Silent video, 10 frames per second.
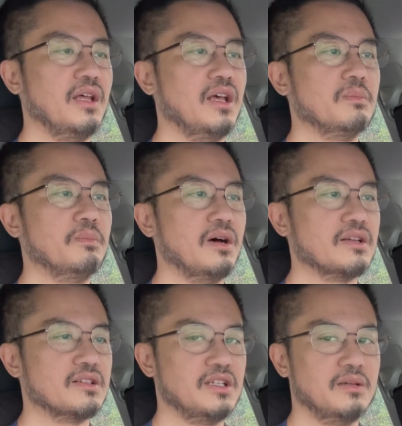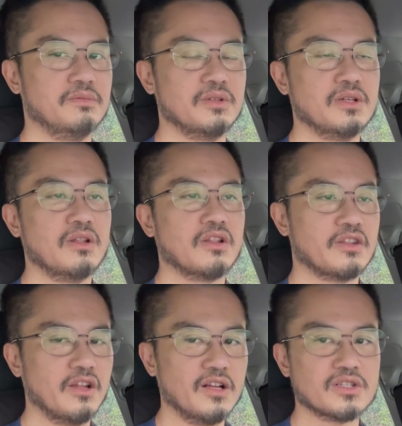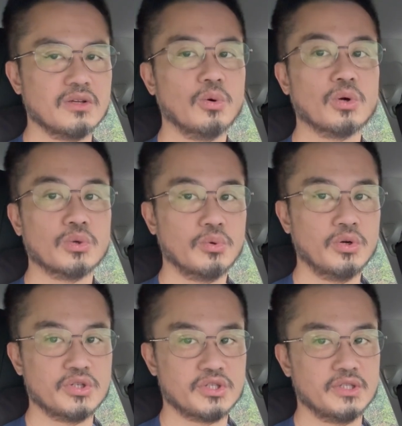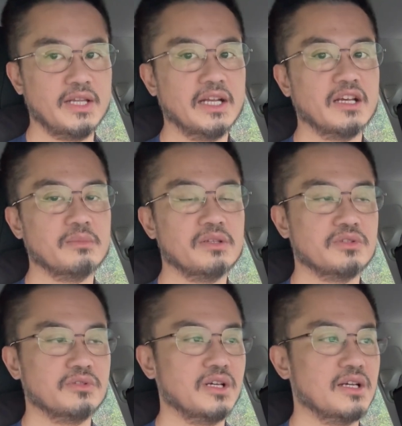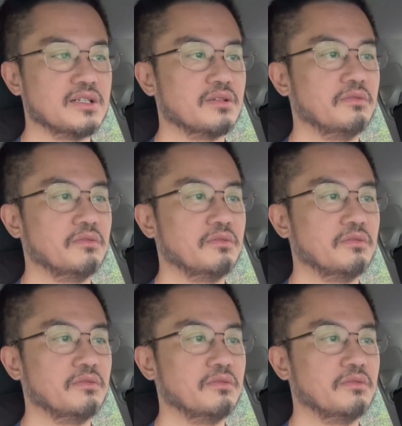and positive thoughts or words that come into us.